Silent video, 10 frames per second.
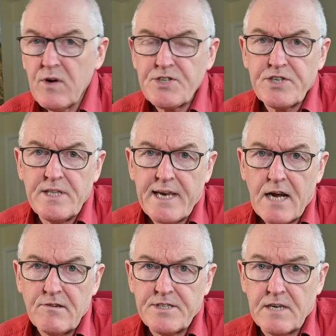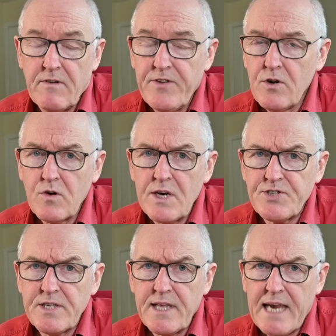question the narrative. If you
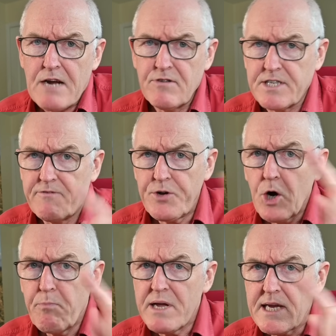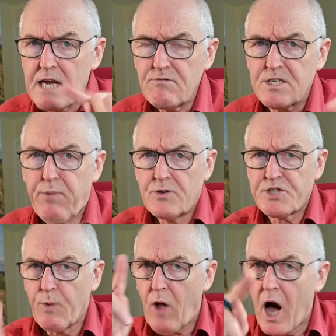question the narrative, you're being irresponsible.